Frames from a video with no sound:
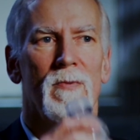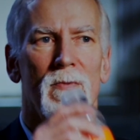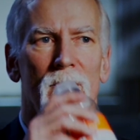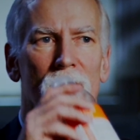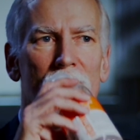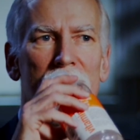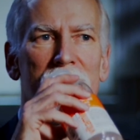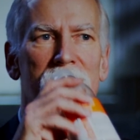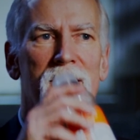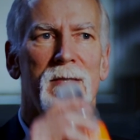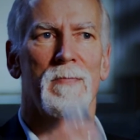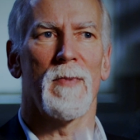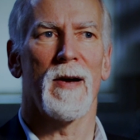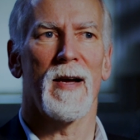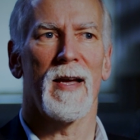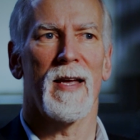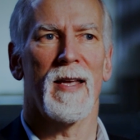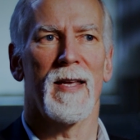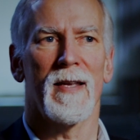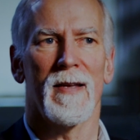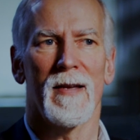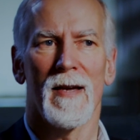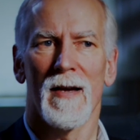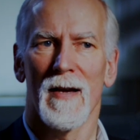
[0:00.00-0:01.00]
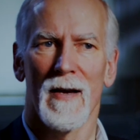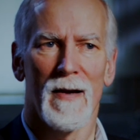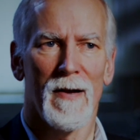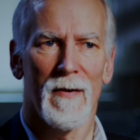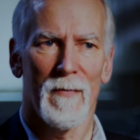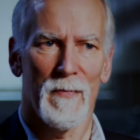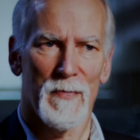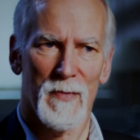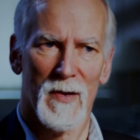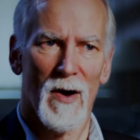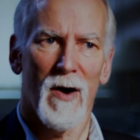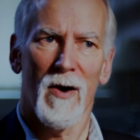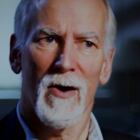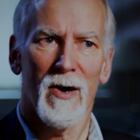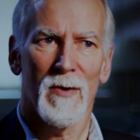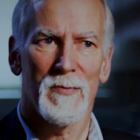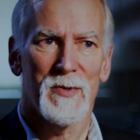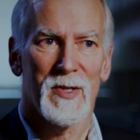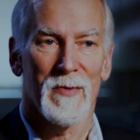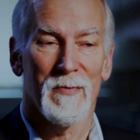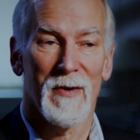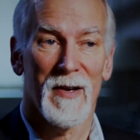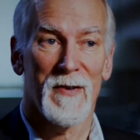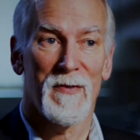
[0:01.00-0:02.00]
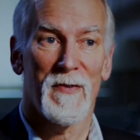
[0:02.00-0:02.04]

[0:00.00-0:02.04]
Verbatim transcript: raise my um, arm to my